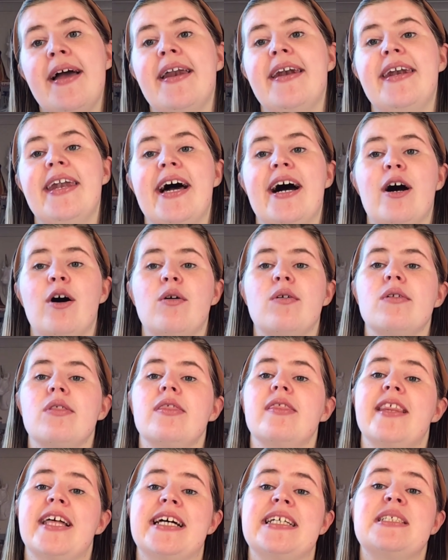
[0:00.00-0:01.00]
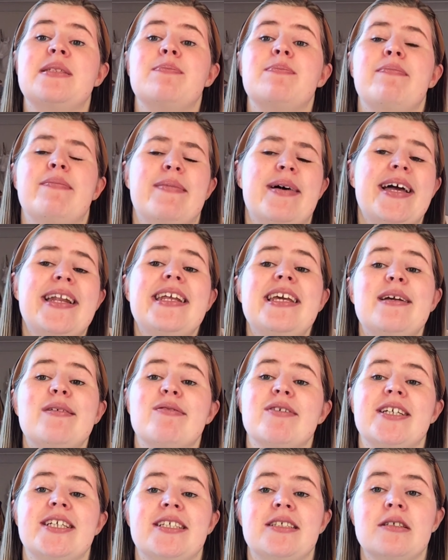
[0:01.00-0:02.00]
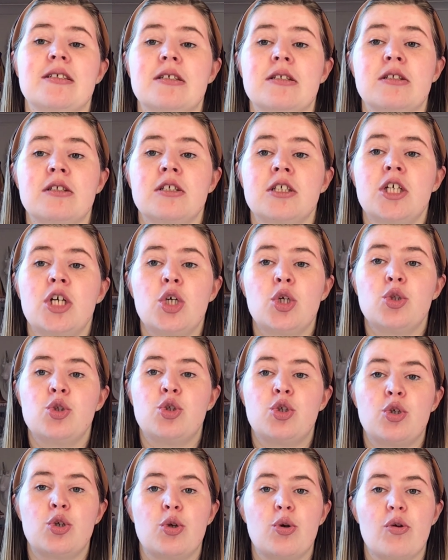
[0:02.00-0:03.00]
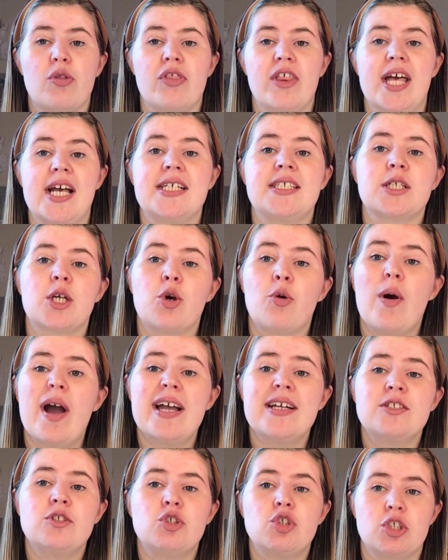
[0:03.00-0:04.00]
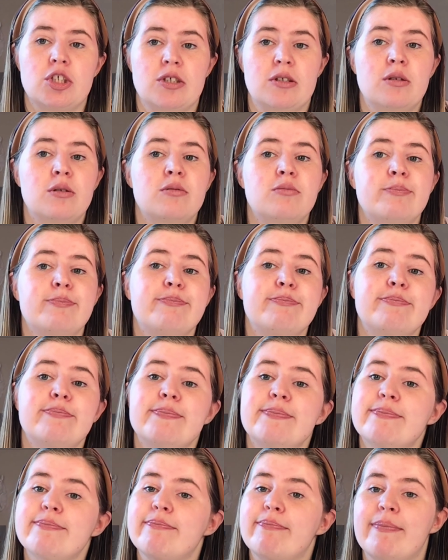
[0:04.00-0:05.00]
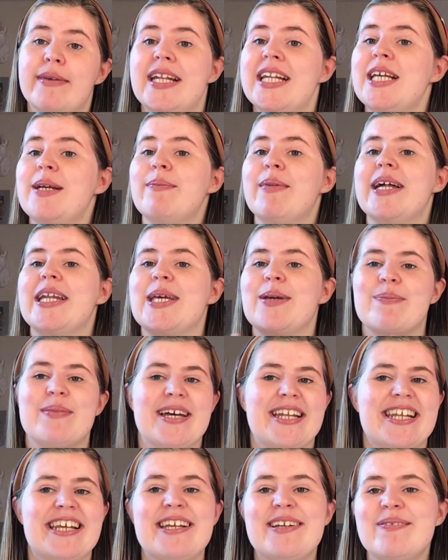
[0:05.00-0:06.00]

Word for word: Now, there's many reasons to this question. Many, many, many.